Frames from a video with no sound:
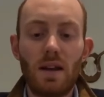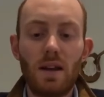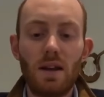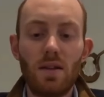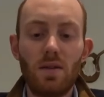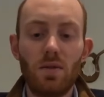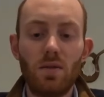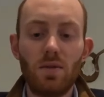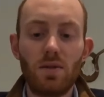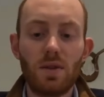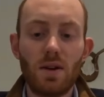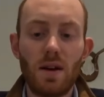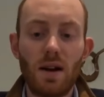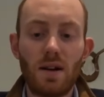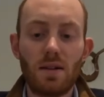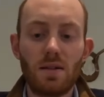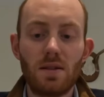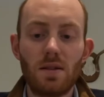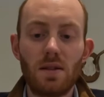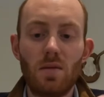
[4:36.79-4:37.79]
it also
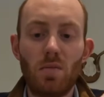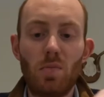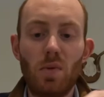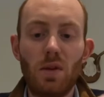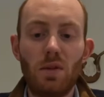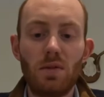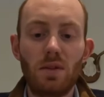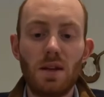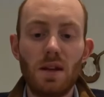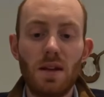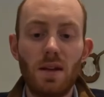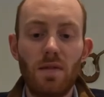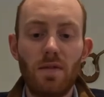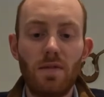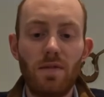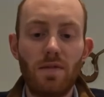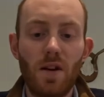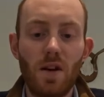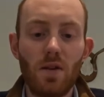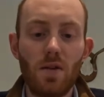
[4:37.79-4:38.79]
has a sort of built-in
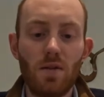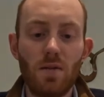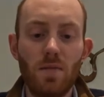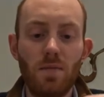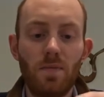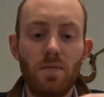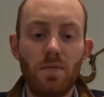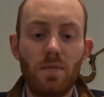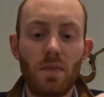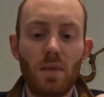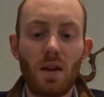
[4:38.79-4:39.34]
foam